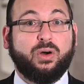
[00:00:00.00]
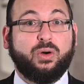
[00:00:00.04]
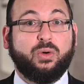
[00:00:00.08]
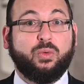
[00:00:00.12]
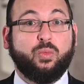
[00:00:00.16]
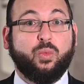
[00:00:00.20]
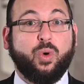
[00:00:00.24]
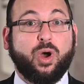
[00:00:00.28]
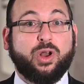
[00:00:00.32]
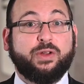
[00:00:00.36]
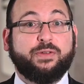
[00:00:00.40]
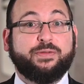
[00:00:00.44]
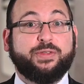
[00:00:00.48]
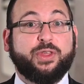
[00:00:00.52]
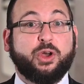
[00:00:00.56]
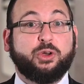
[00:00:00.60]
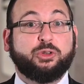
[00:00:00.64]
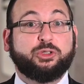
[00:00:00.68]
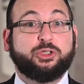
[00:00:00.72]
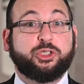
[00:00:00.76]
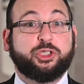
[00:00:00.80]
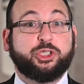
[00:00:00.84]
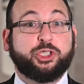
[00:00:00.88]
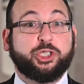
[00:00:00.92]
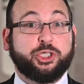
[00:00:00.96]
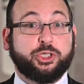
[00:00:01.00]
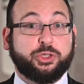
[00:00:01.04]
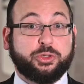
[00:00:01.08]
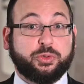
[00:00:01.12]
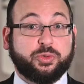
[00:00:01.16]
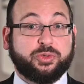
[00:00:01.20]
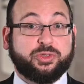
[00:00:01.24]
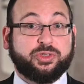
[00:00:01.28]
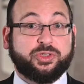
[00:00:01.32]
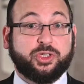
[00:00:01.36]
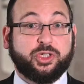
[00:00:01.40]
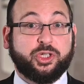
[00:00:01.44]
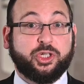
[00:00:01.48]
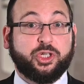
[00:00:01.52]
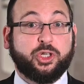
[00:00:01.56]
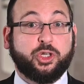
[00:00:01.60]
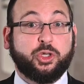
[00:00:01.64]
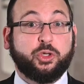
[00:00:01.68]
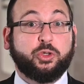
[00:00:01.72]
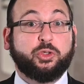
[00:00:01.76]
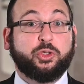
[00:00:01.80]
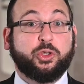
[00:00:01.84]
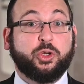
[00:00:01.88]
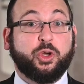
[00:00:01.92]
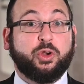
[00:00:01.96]
One of those Jews
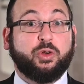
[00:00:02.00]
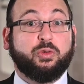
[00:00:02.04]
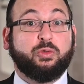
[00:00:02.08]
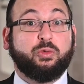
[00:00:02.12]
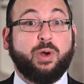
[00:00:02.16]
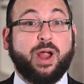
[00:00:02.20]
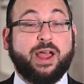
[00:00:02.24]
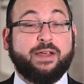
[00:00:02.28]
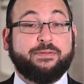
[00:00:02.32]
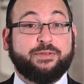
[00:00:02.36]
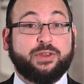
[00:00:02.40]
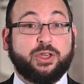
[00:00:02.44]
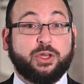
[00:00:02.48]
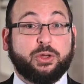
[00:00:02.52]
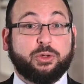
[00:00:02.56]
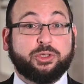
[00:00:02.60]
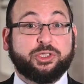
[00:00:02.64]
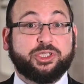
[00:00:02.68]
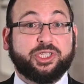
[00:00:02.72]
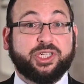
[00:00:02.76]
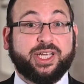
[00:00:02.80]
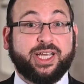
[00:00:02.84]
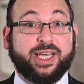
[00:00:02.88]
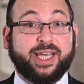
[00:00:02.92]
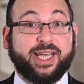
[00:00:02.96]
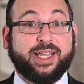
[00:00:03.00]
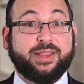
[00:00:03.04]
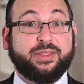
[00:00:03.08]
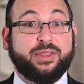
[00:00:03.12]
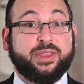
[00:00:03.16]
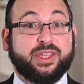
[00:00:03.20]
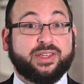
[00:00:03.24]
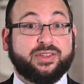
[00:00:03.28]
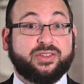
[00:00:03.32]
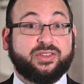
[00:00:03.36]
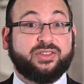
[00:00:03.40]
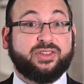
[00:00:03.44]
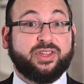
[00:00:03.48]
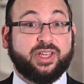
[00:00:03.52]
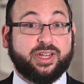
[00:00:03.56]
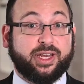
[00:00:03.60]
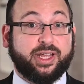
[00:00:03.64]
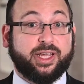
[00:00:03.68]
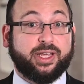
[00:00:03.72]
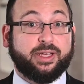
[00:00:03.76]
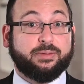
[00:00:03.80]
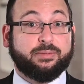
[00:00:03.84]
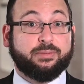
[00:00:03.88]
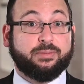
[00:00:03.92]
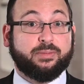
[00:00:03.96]
who took refuge in this
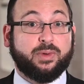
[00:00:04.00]
city